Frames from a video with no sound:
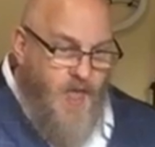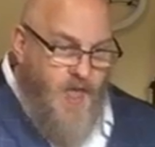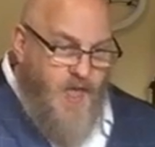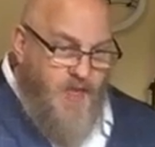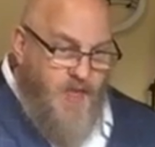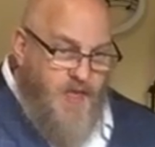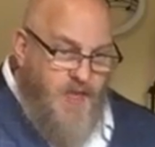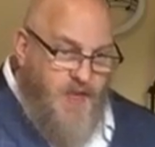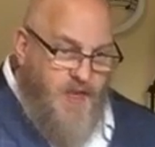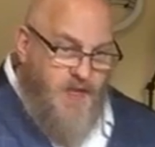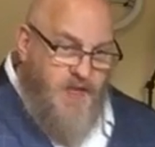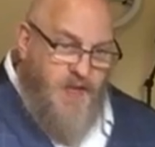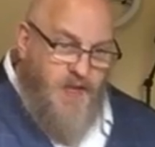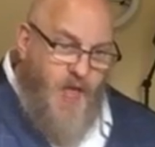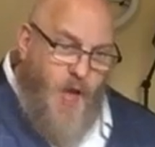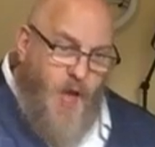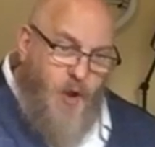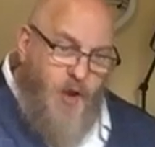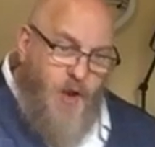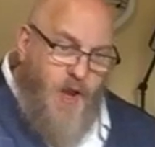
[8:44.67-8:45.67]
in
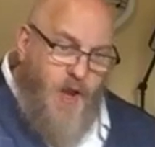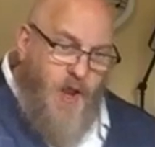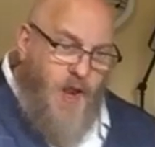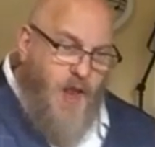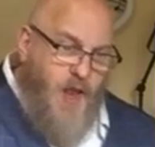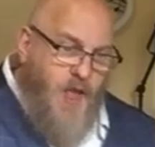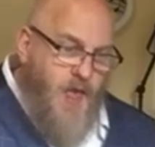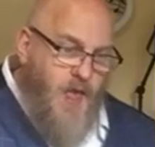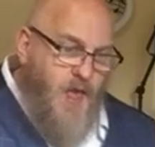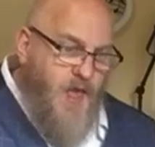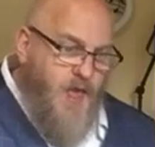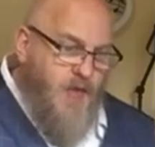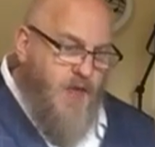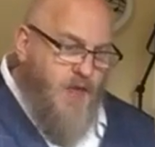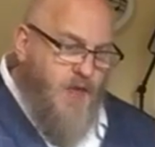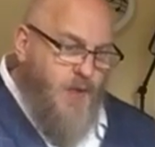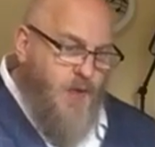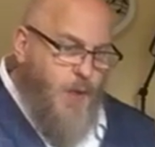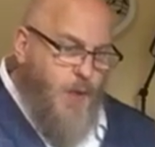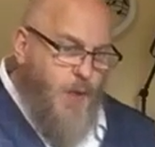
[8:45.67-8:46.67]
our
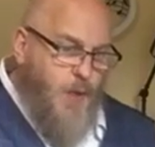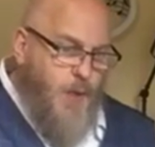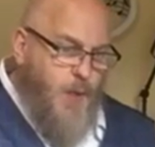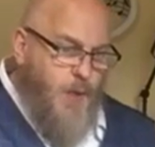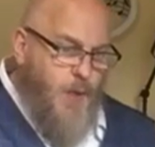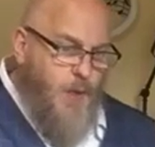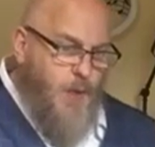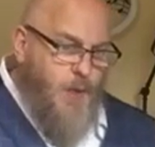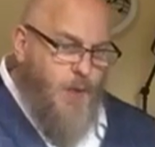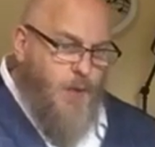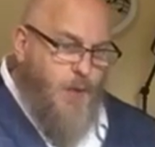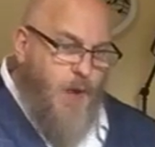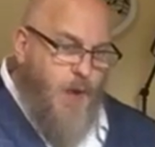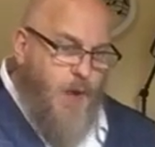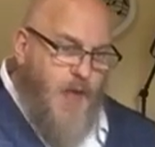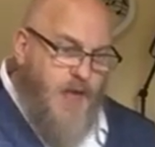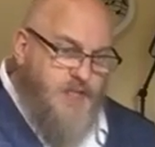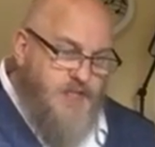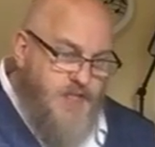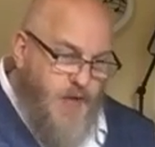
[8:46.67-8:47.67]
anger
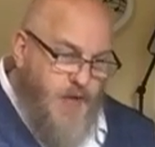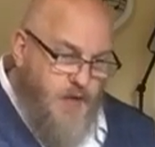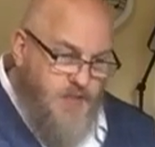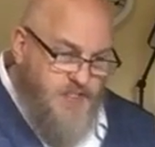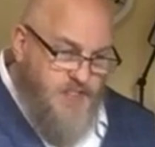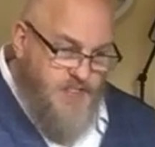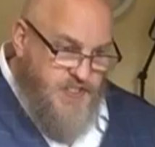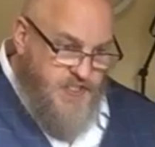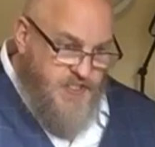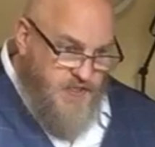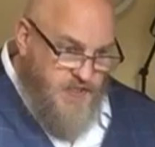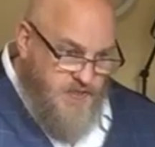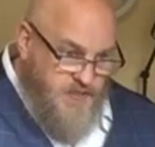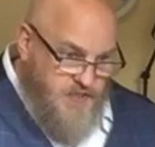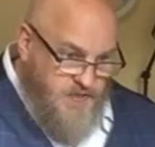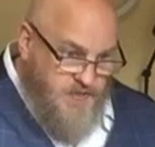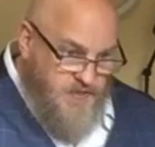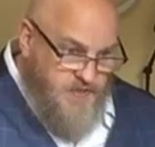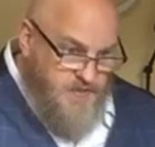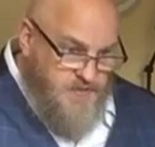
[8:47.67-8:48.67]
and our
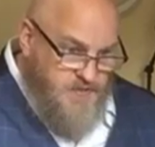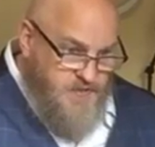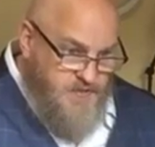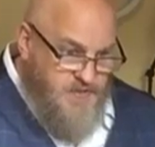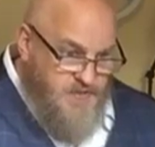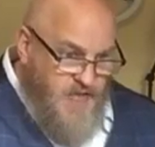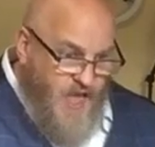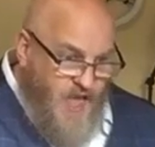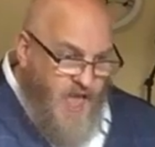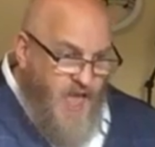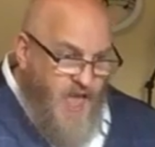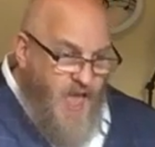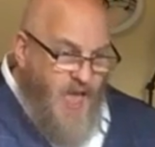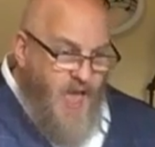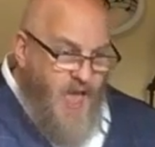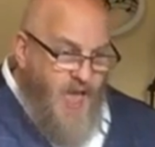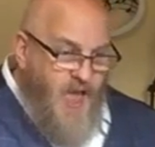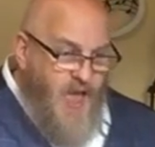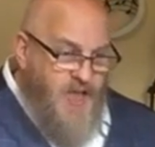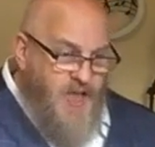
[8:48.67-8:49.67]
tears,
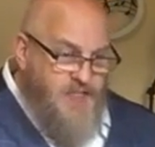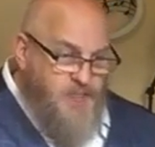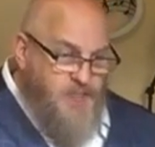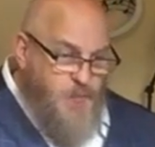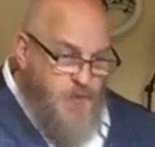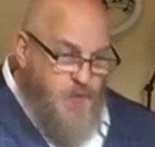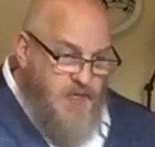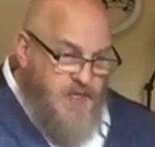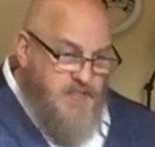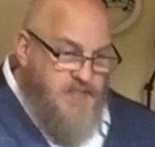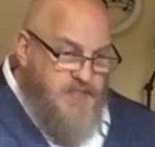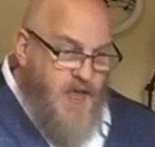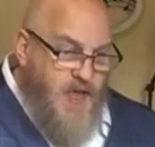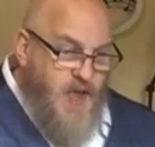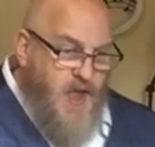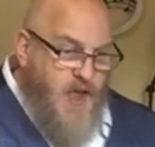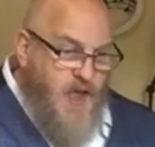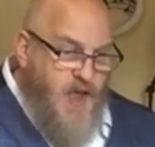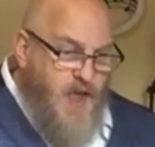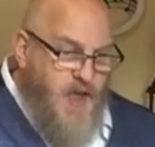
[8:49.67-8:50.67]
as we
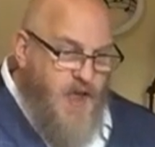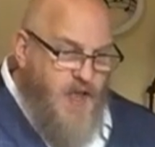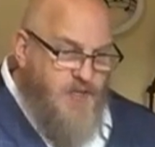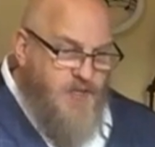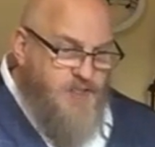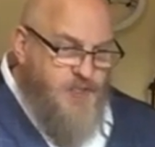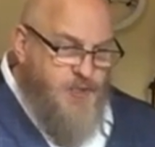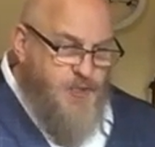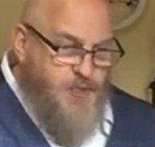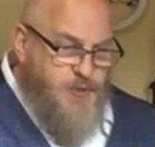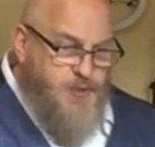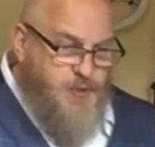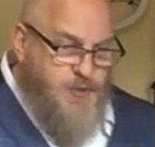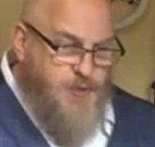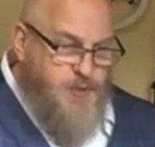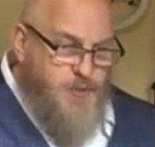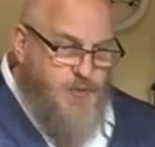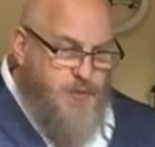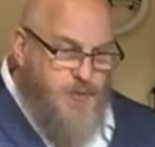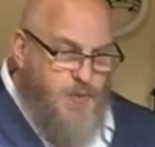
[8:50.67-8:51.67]
tend
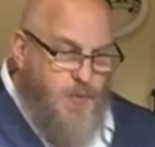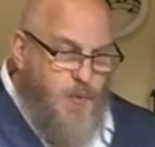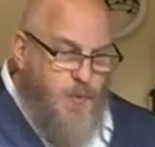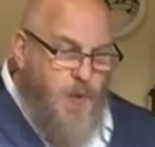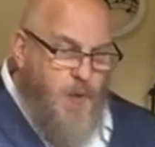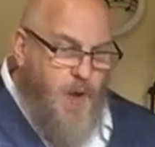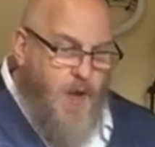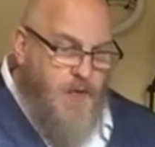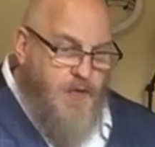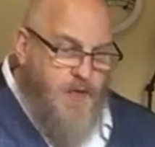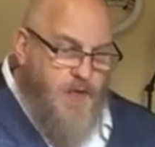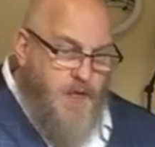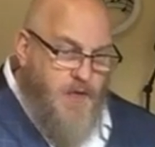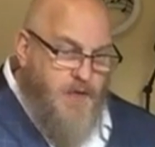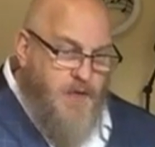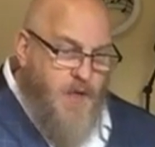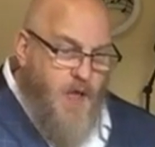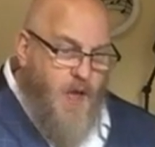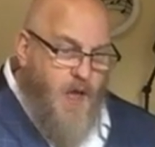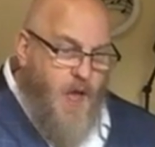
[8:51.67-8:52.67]
to one
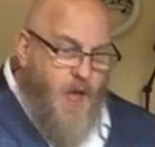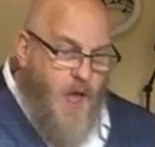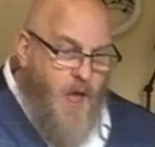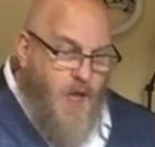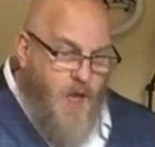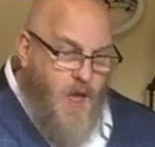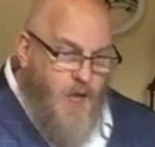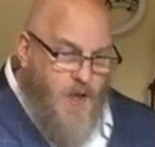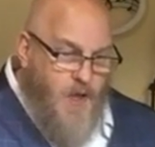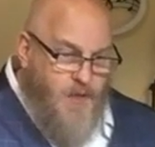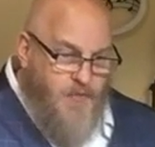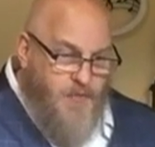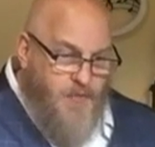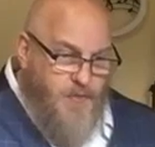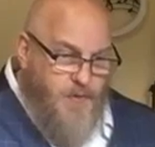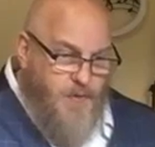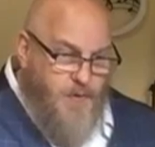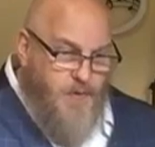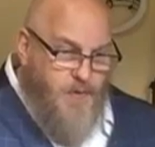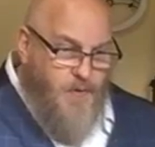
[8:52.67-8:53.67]

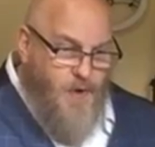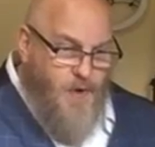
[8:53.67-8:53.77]
another